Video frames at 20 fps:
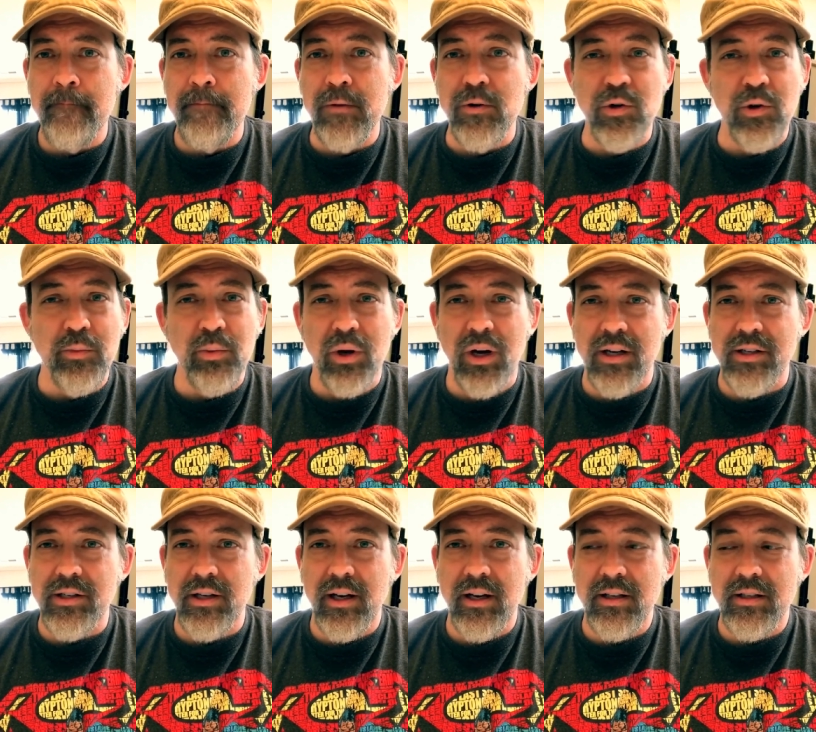do
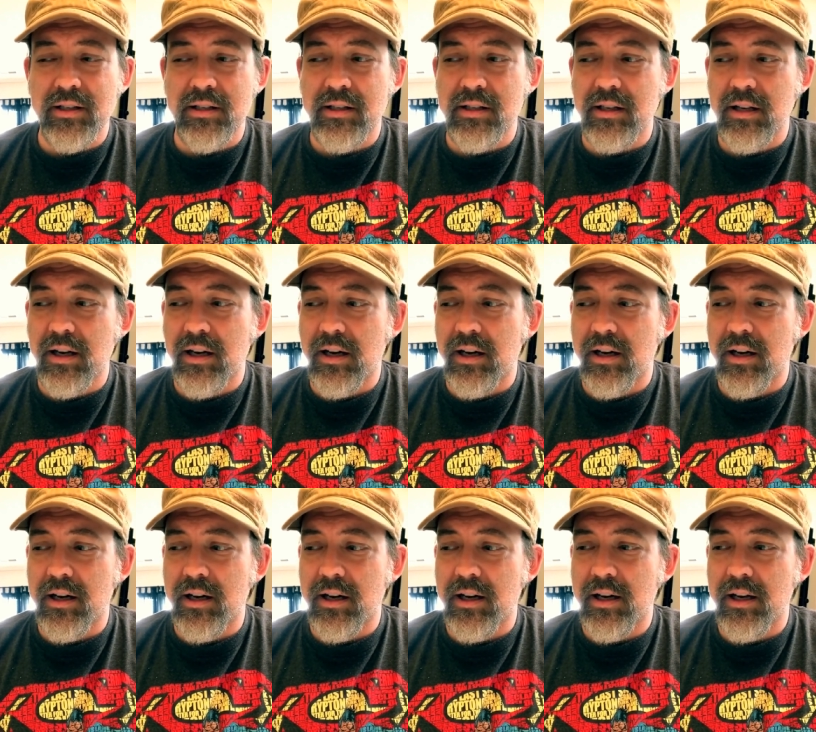projects,
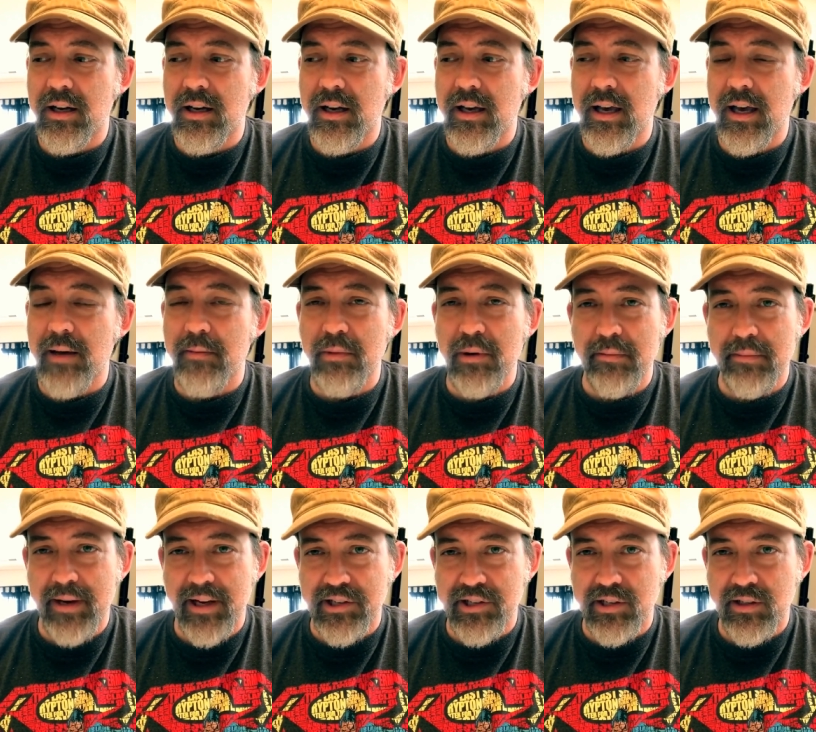uh, and be
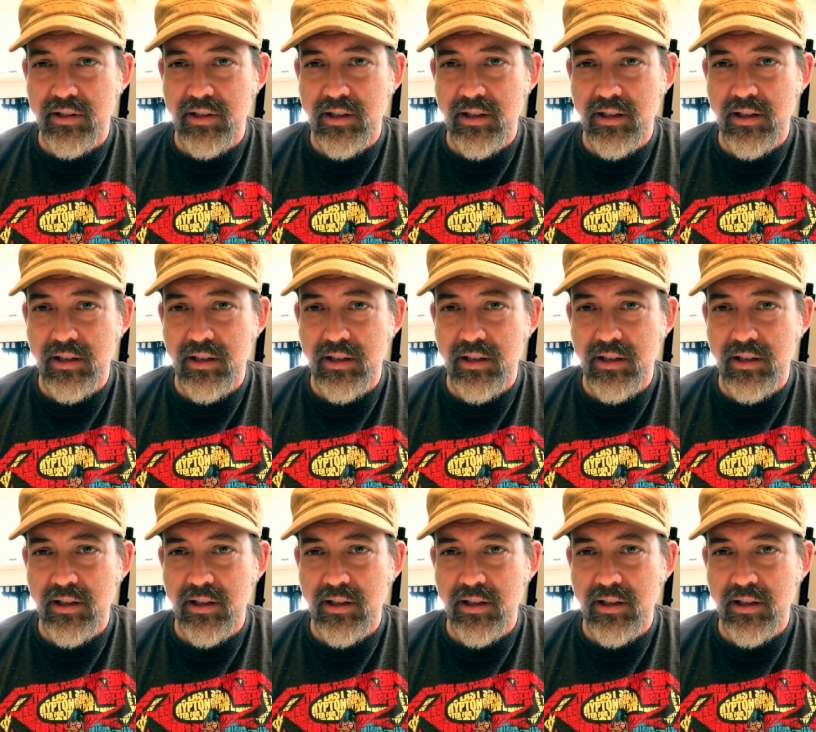patient,